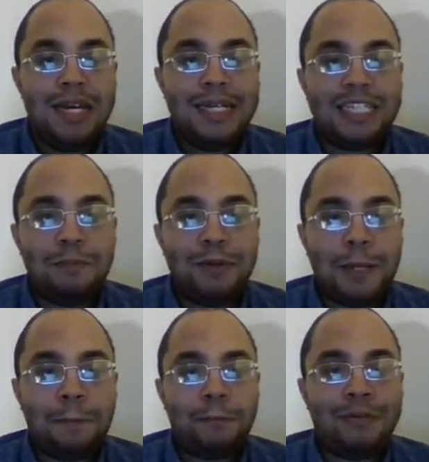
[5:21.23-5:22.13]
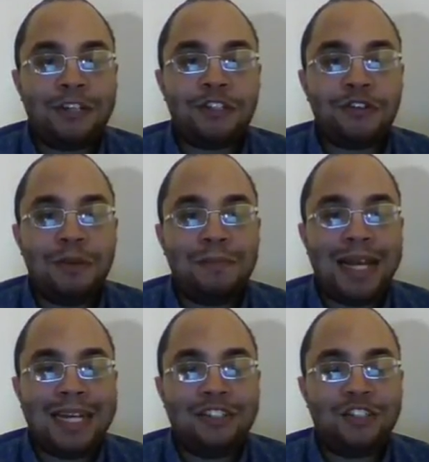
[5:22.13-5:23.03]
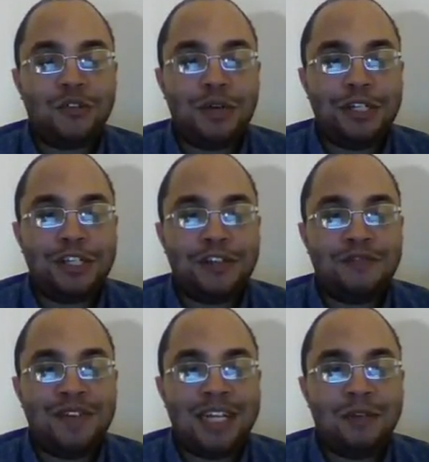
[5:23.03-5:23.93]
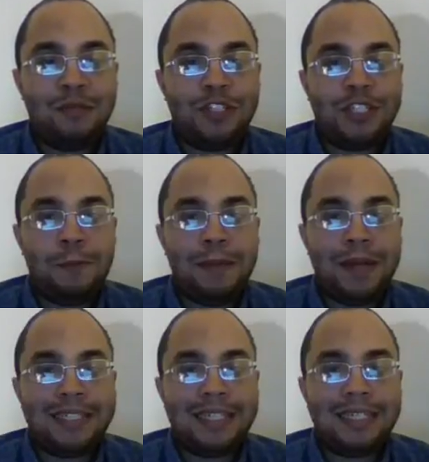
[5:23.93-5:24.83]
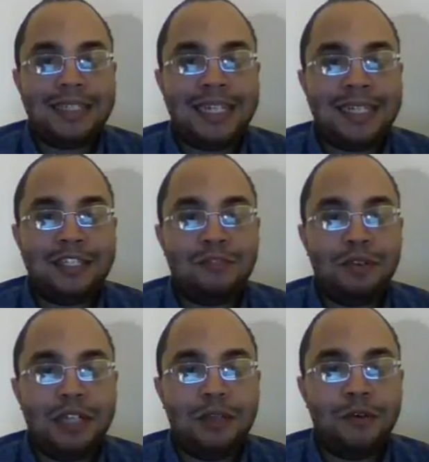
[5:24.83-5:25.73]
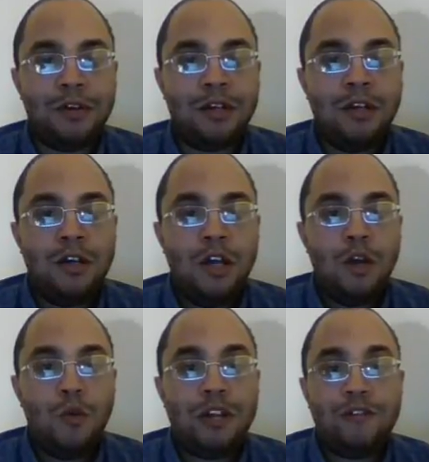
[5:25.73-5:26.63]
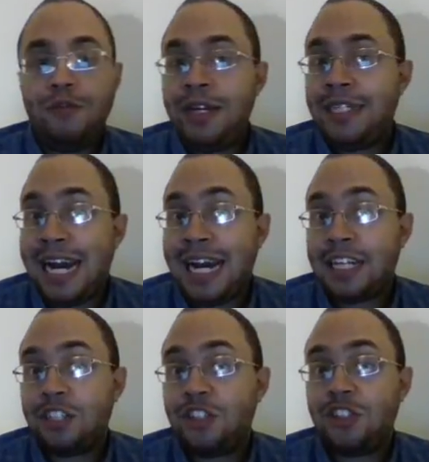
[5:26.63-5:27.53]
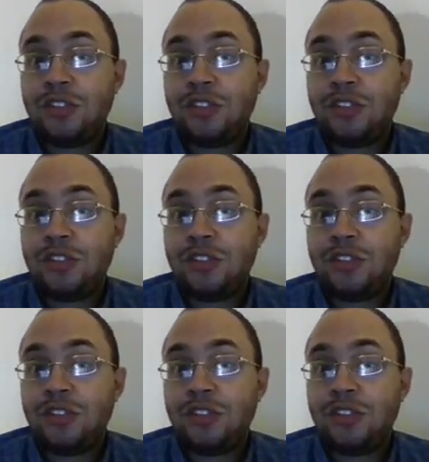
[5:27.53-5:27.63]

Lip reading: He doesn't put any pressure on black. He's just going to defend, and we're still baseless. That doesn't really work. What if we attach?